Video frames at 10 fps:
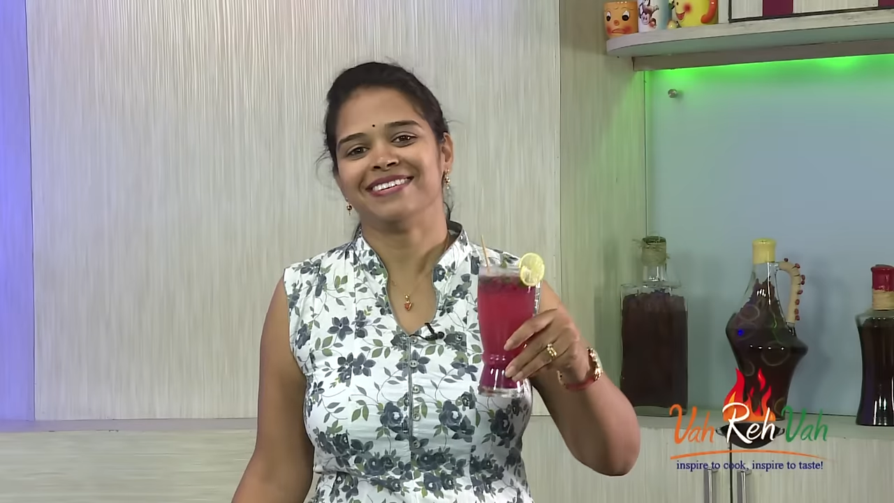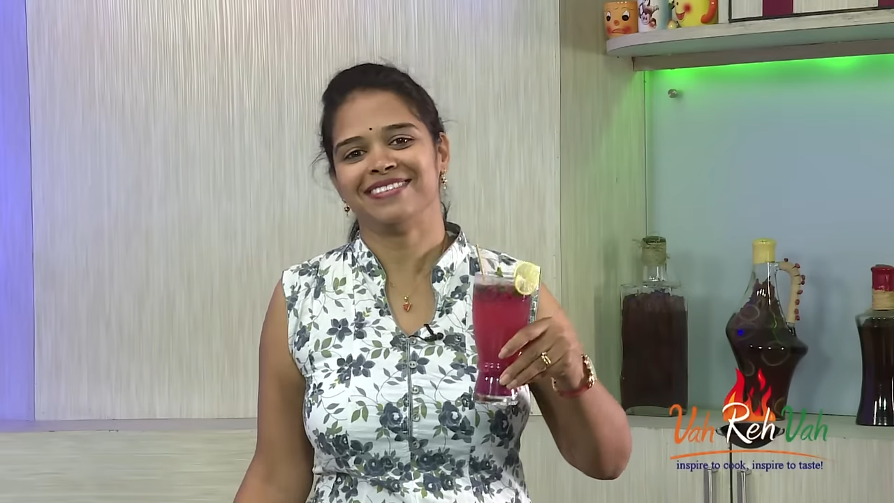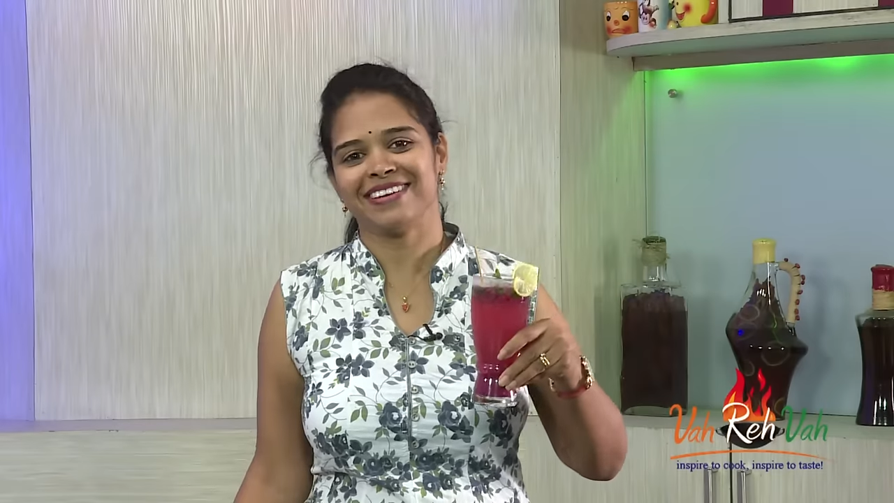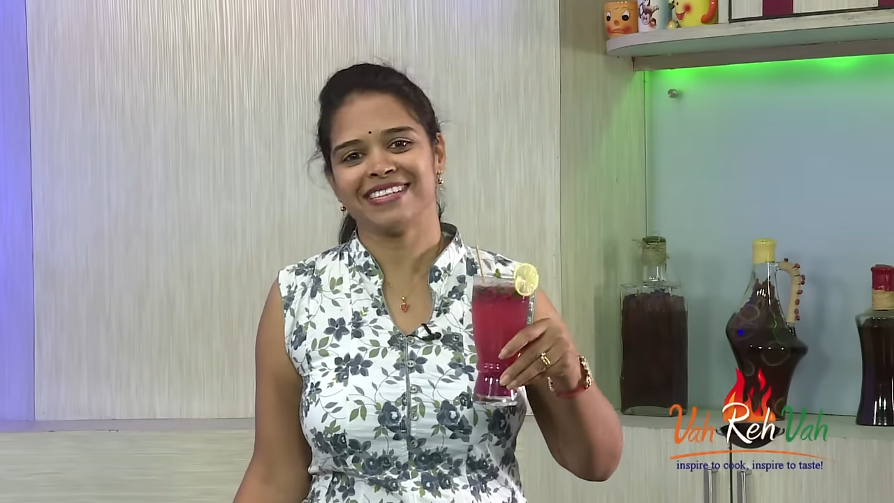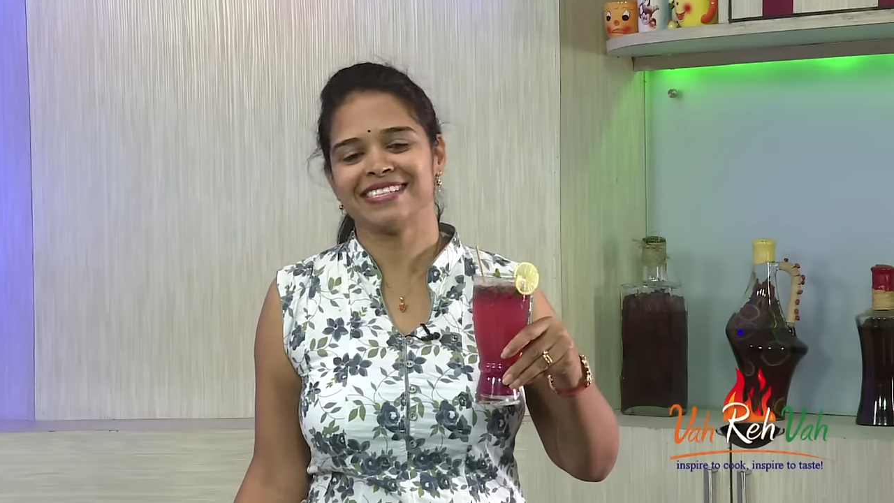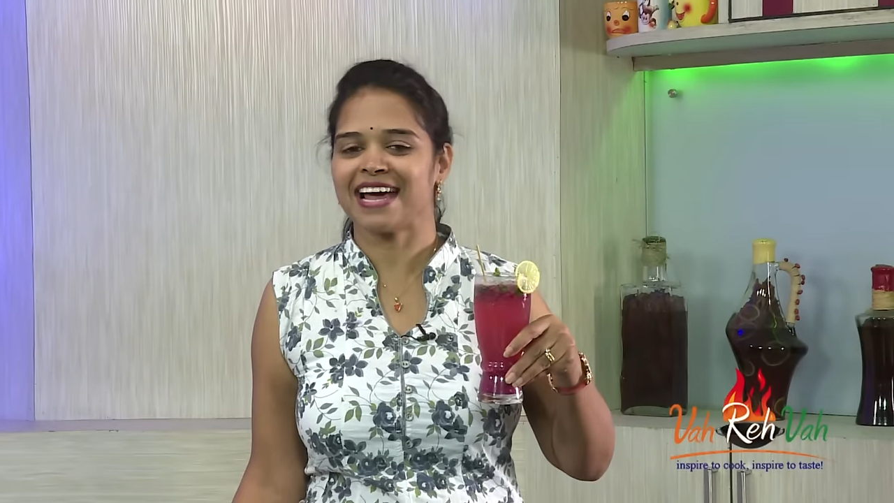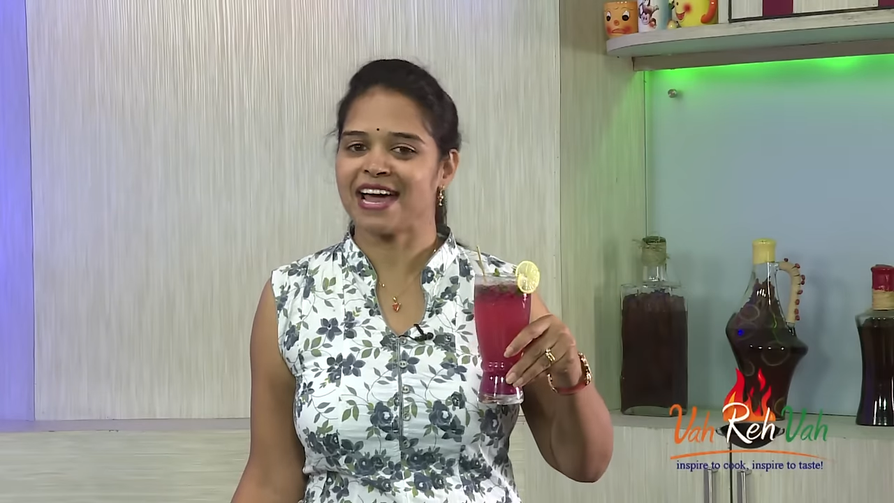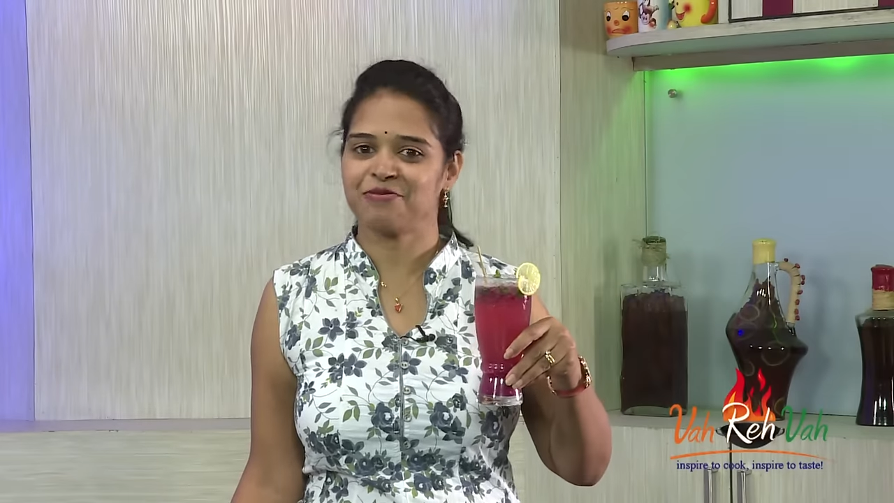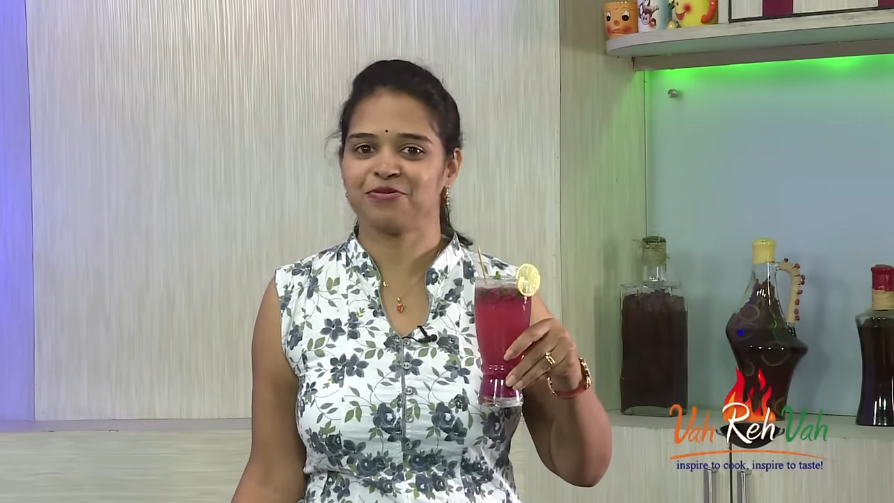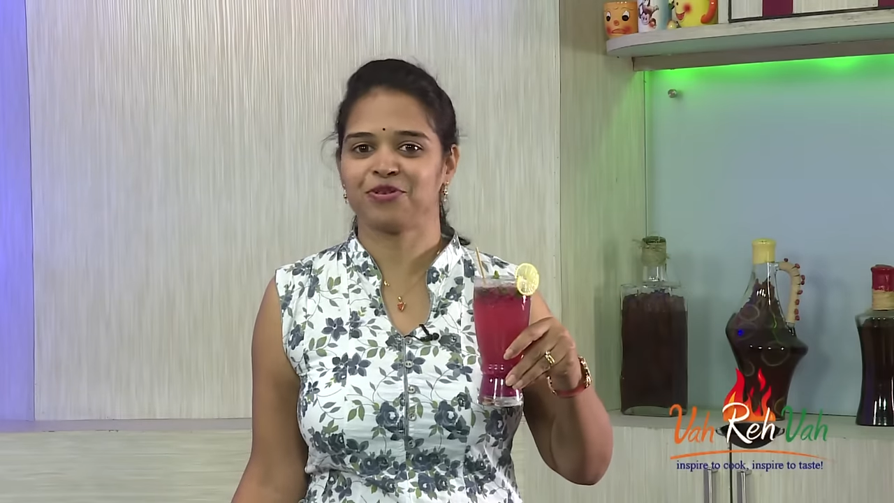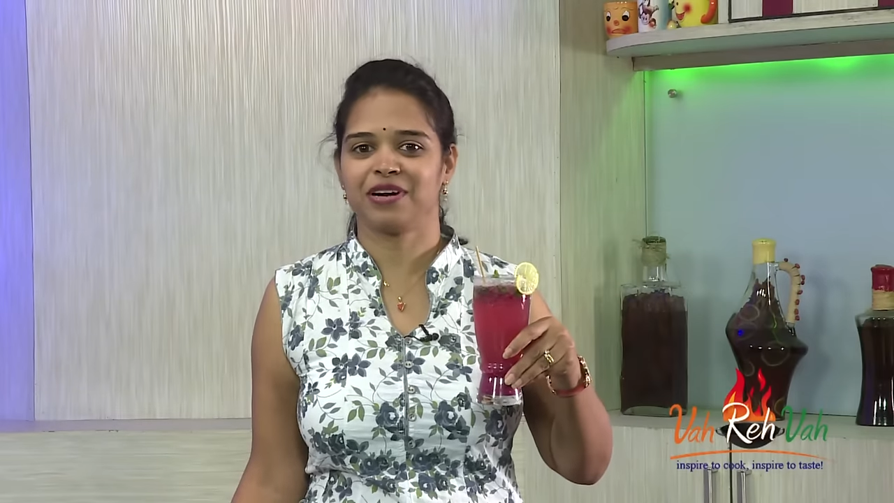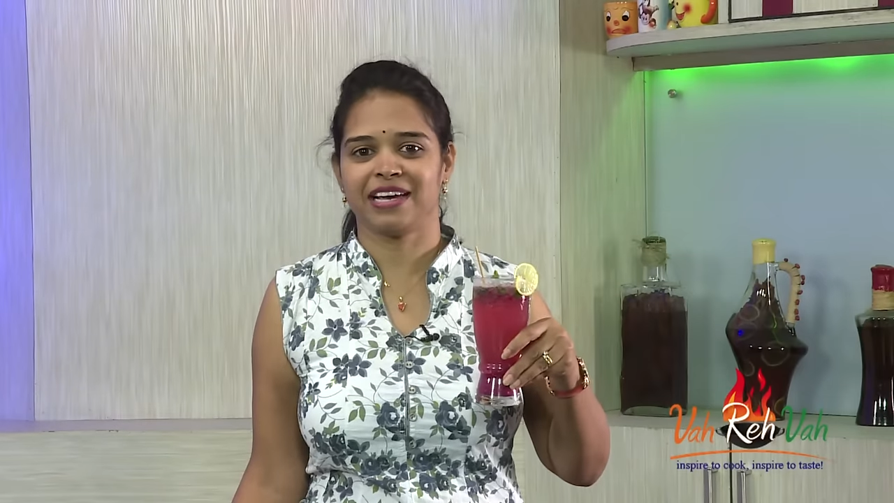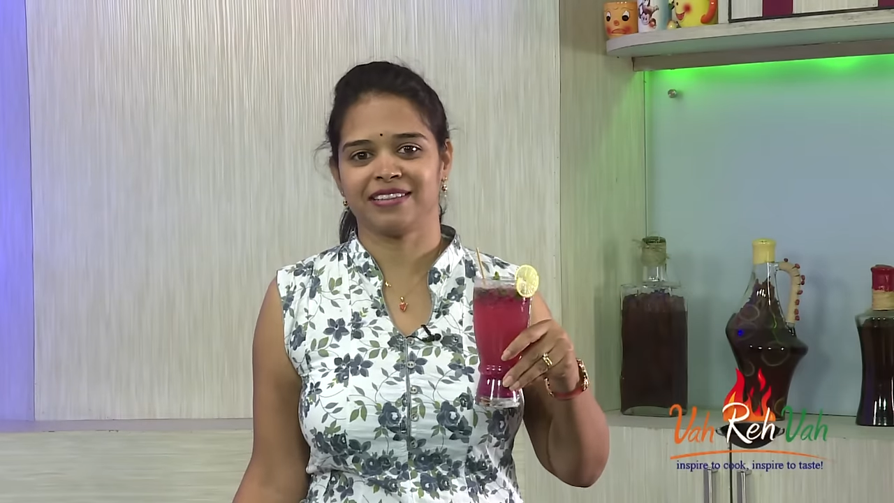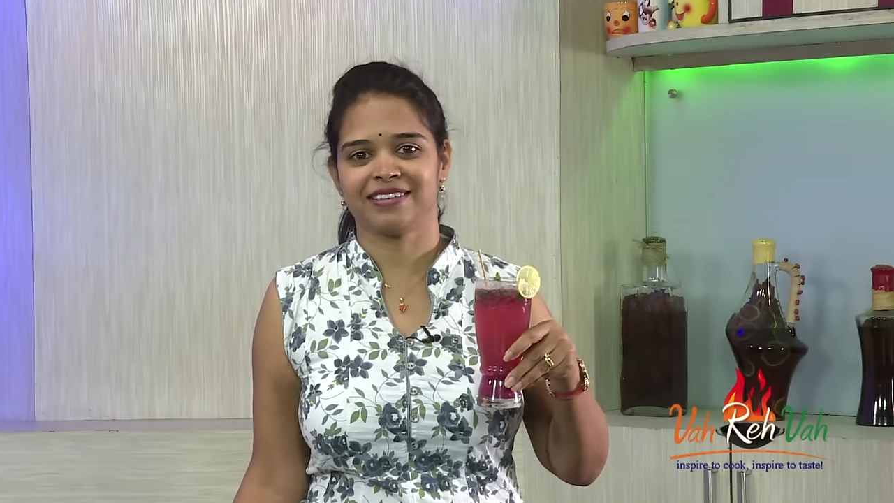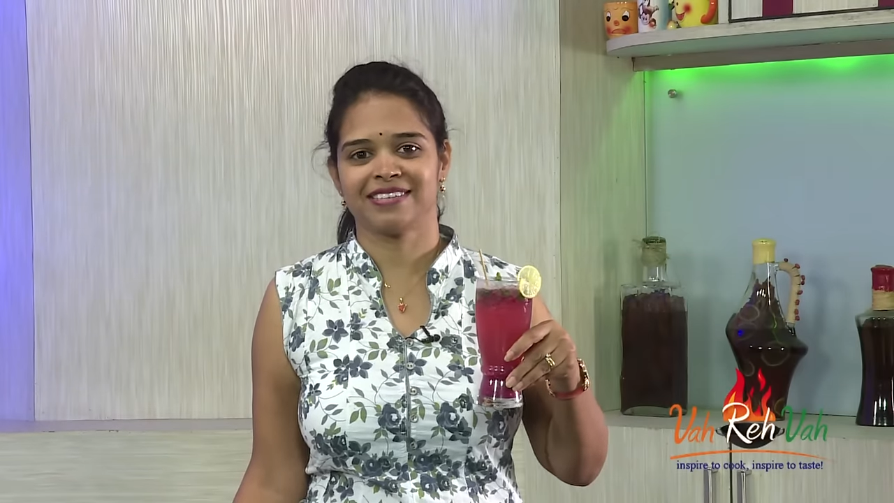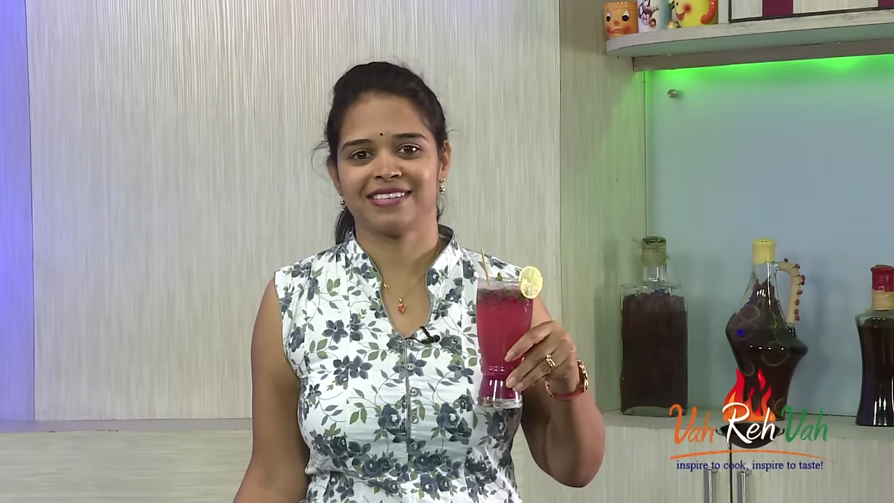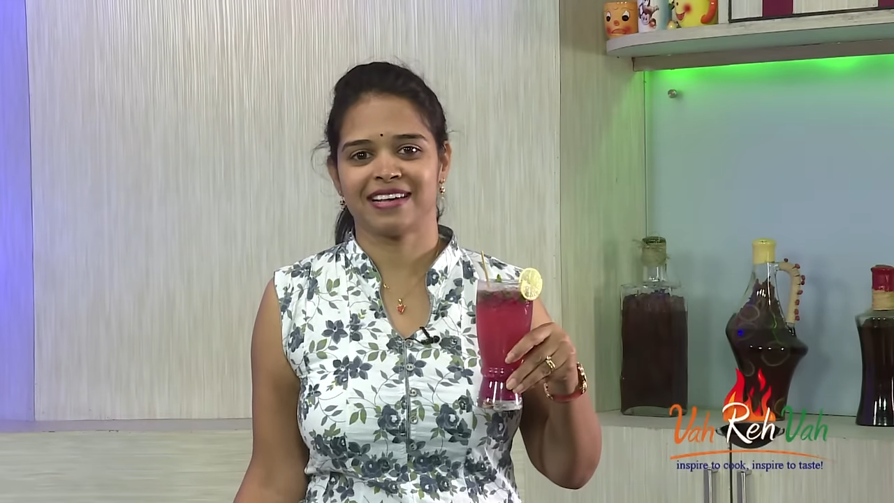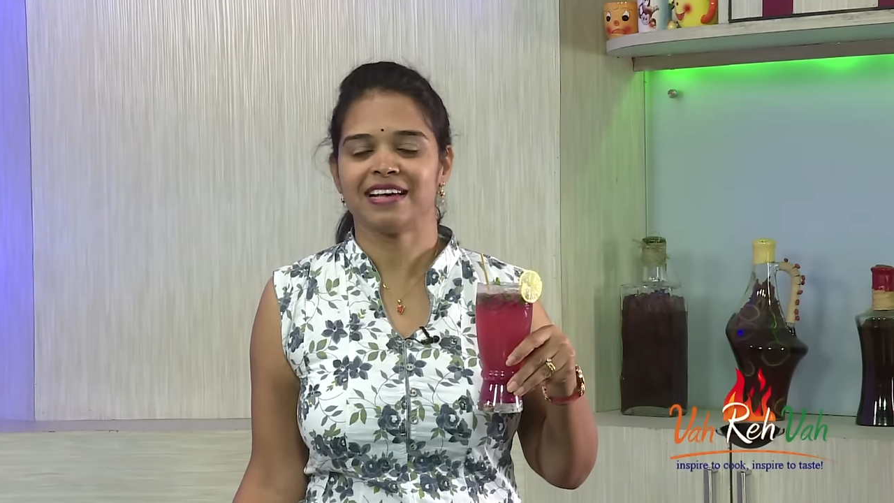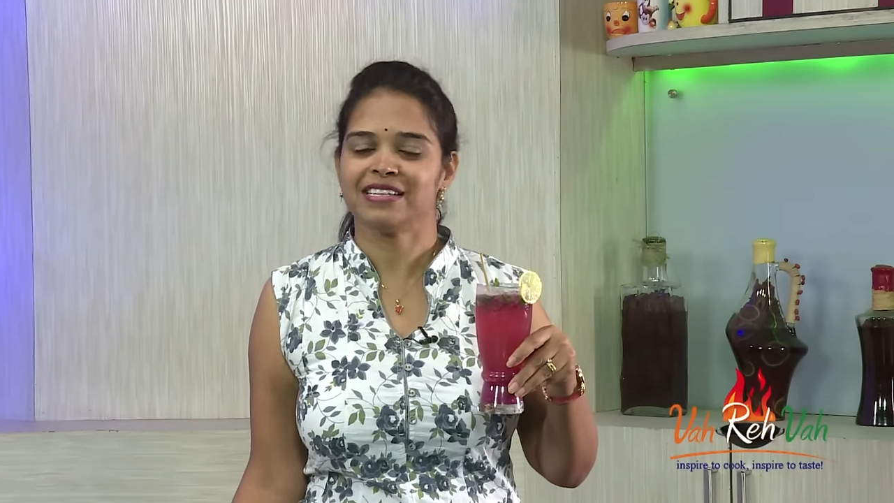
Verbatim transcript: drinks and food like this.